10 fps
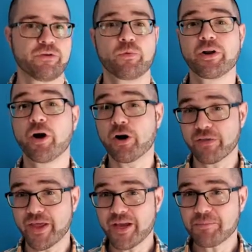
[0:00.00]
What are
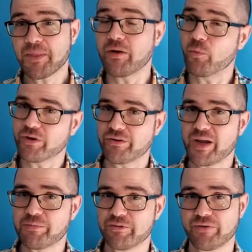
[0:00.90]
they, and what
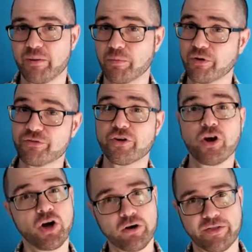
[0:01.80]
types of numbers
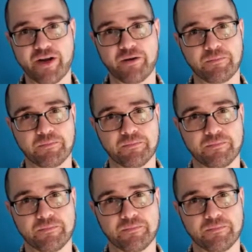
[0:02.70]
are there?